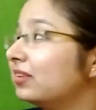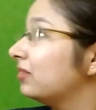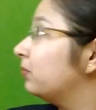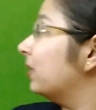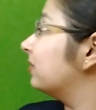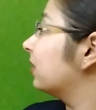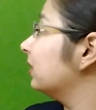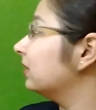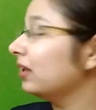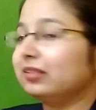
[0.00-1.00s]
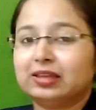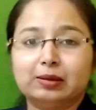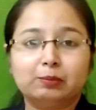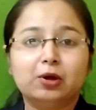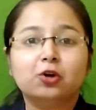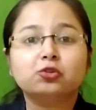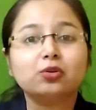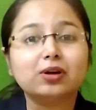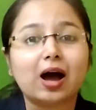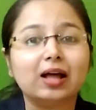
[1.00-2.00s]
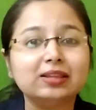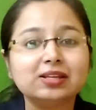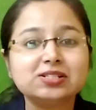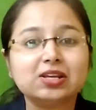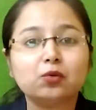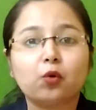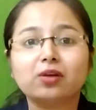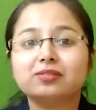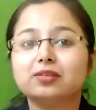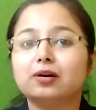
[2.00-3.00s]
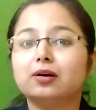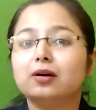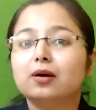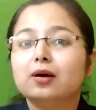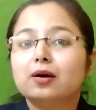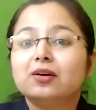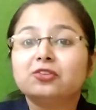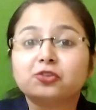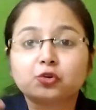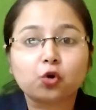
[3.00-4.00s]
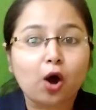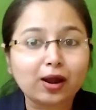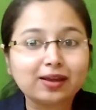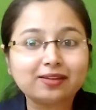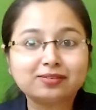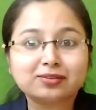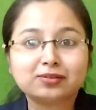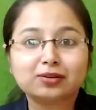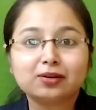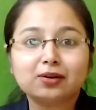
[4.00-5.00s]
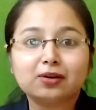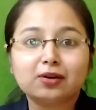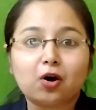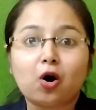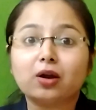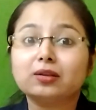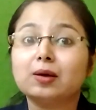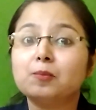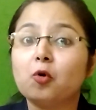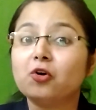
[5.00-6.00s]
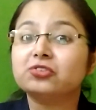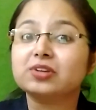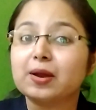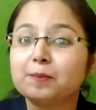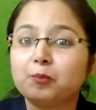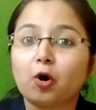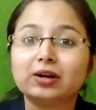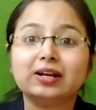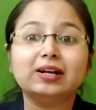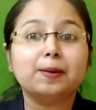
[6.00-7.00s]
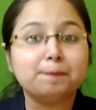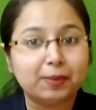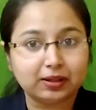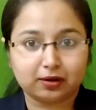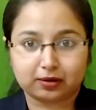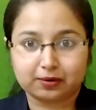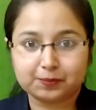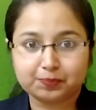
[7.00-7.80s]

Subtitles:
is basically the theme. So, Gandhiji was the strongest or the most important pillar